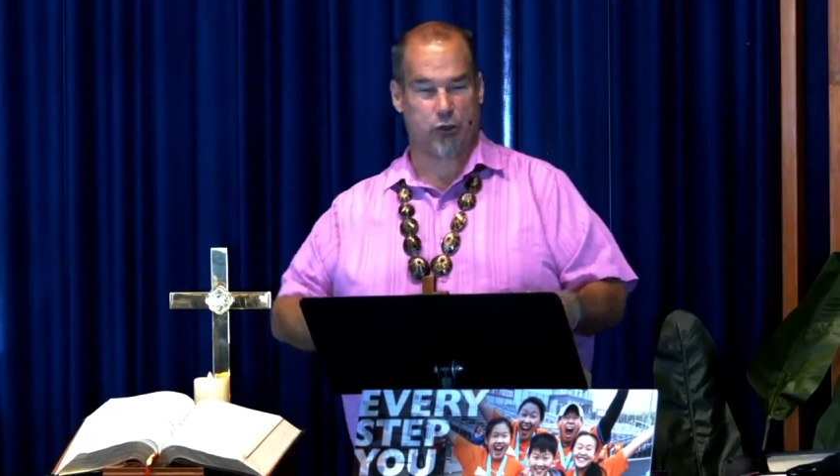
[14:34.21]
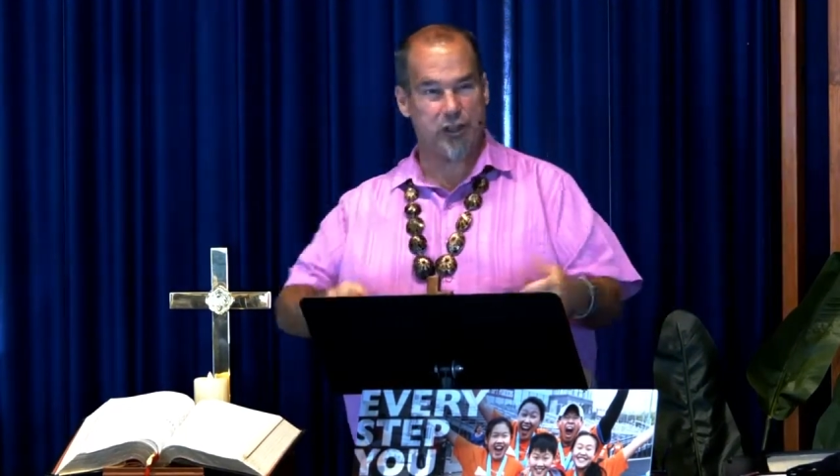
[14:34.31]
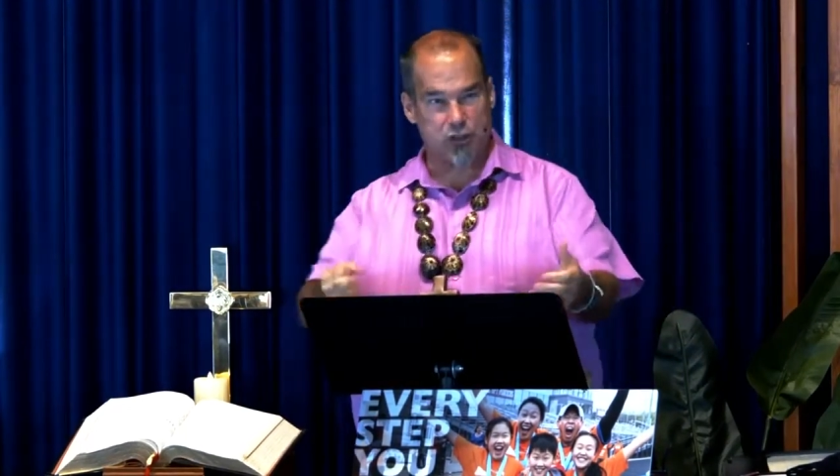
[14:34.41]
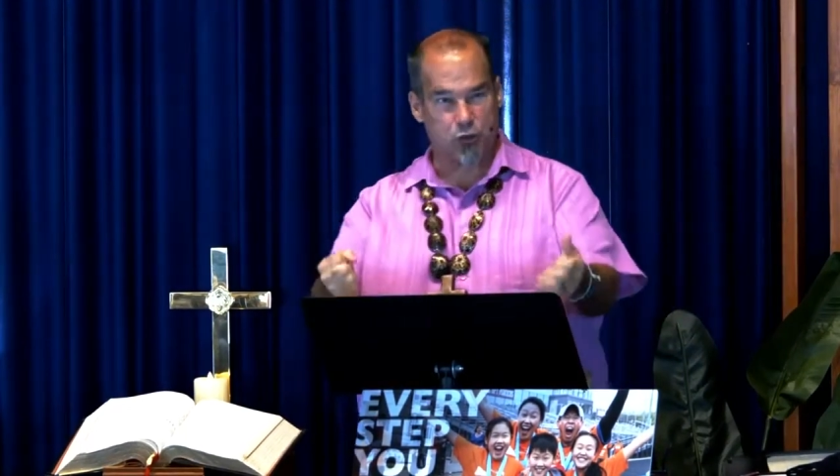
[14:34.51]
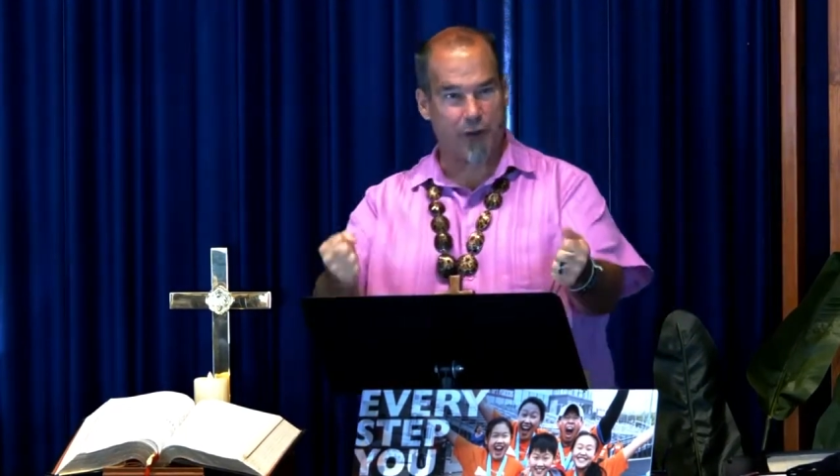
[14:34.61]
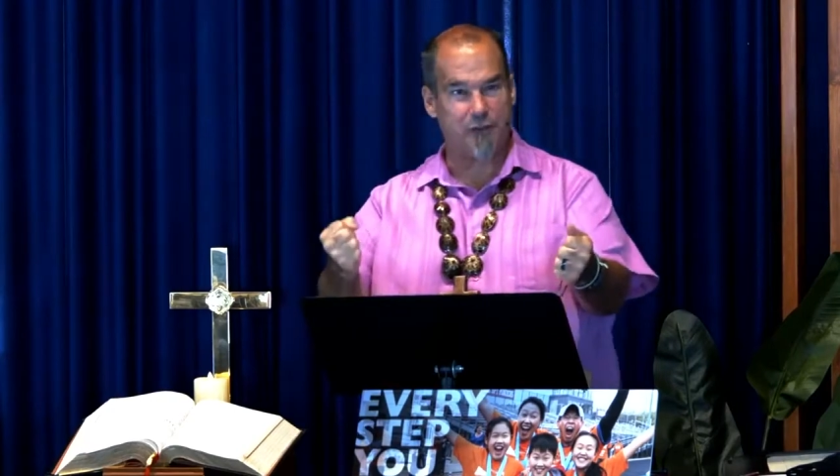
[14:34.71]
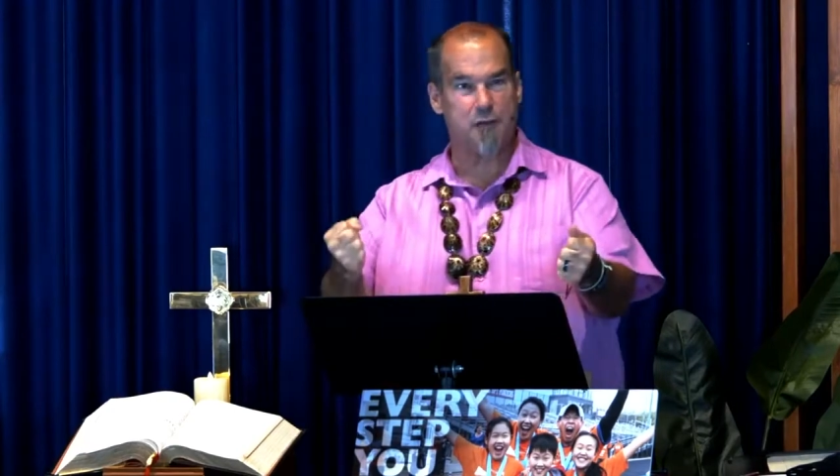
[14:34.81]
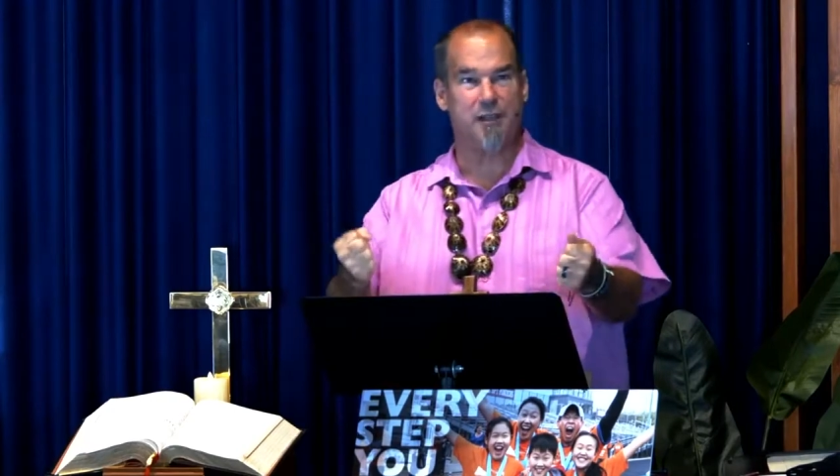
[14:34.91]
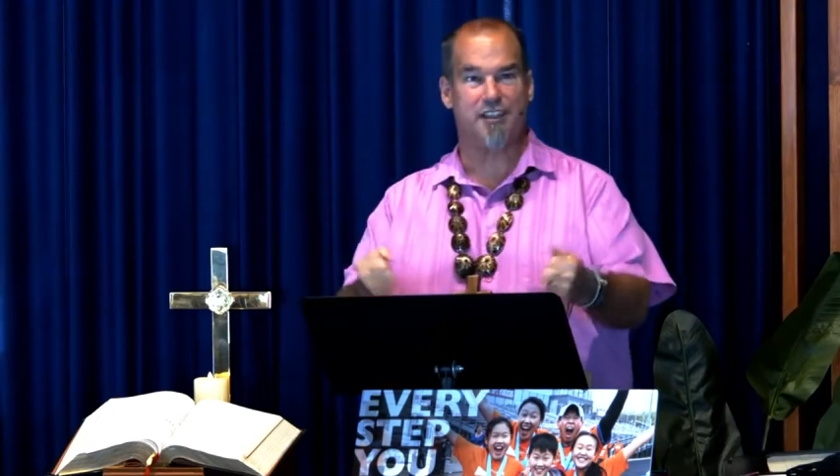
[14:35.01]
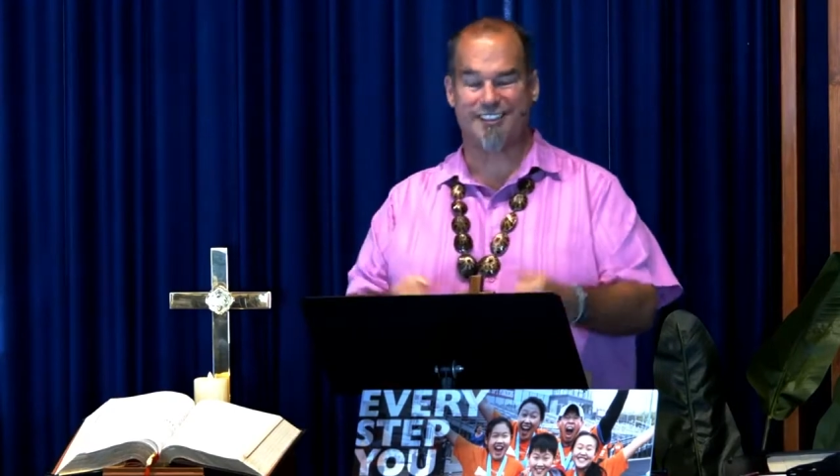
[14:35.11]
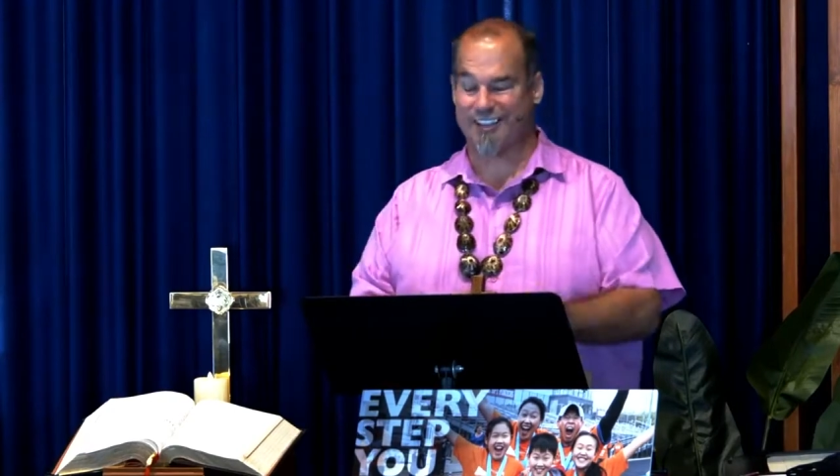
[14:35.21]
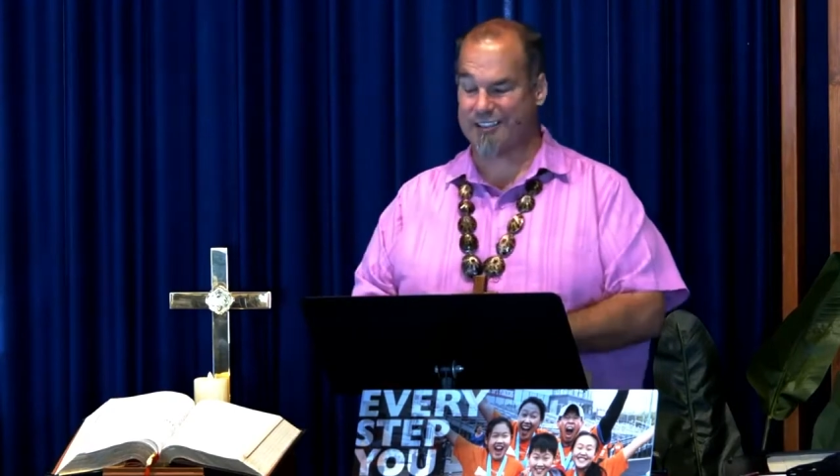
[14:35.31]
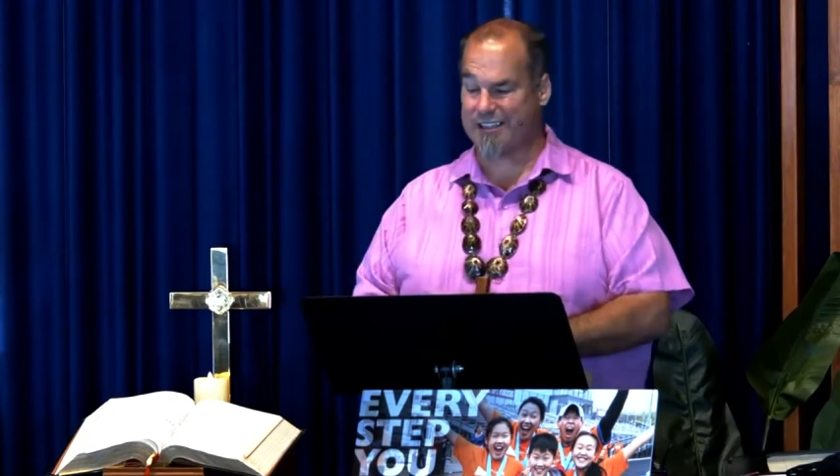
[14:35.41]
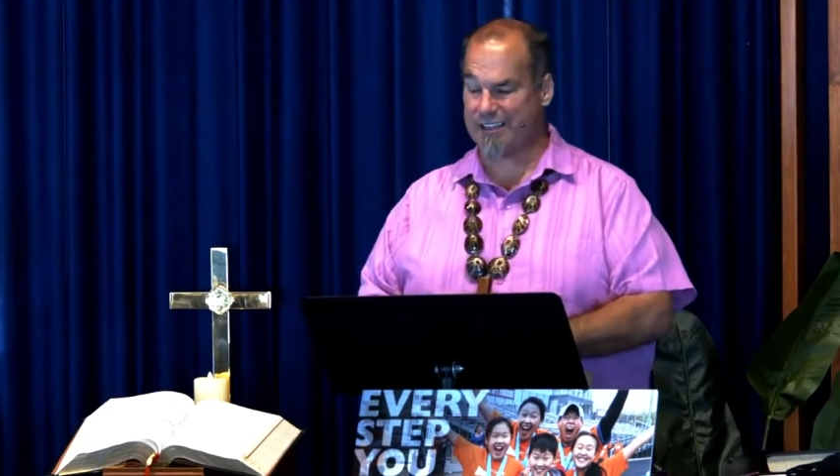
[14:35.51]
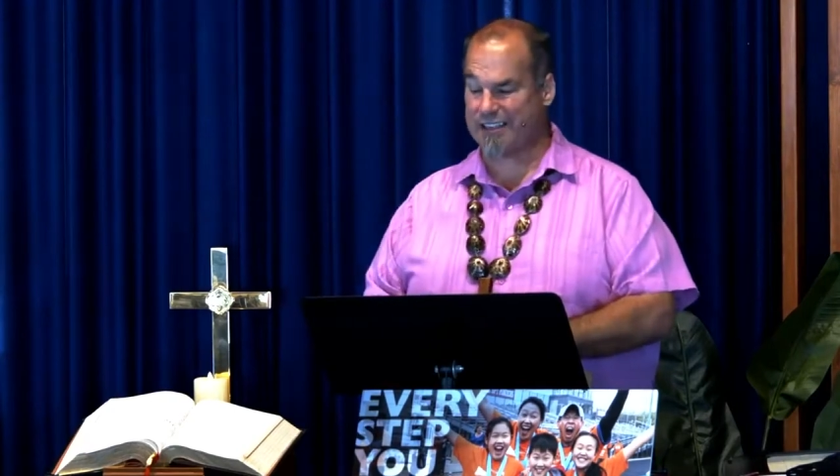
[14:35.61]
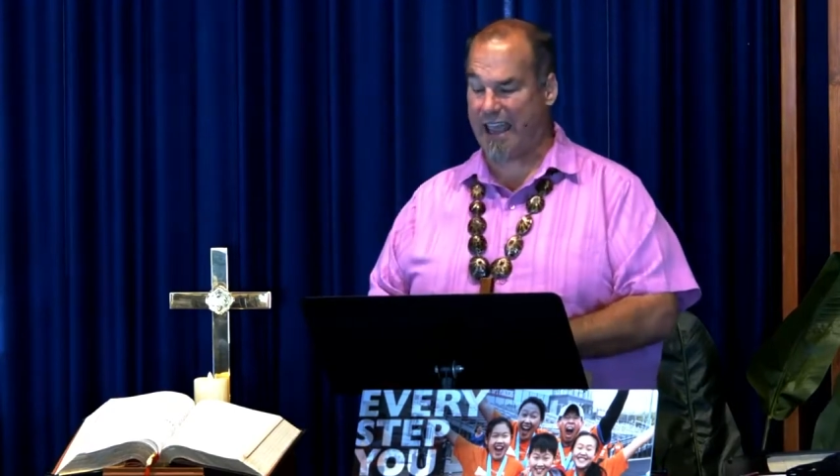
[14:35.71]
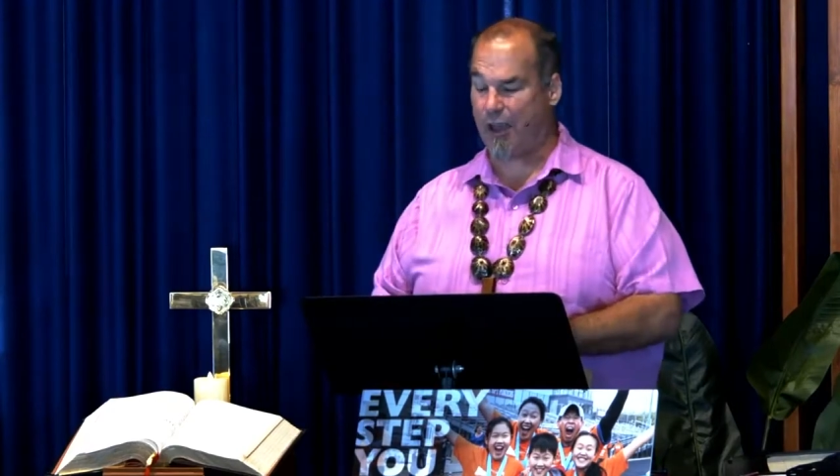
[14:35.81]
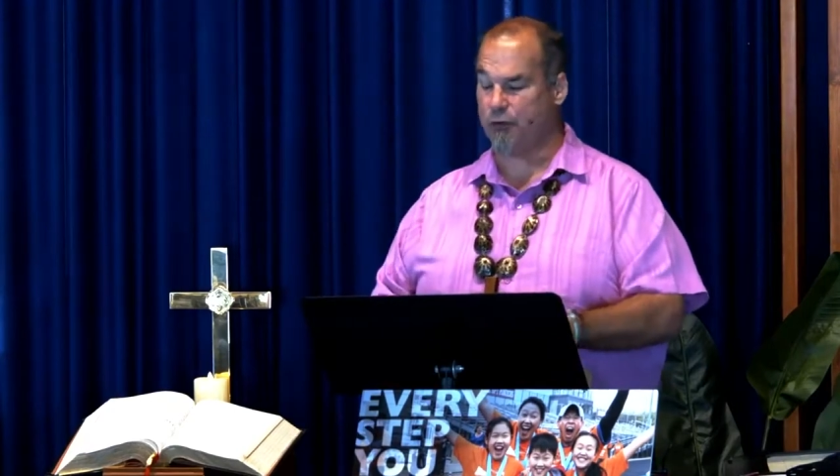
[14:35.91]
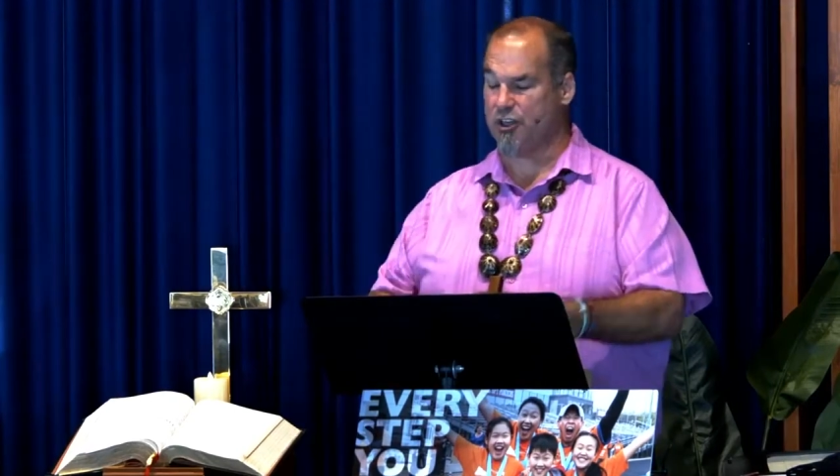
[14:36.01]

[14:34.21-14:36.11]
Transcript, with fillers: He's driven to be a success hound.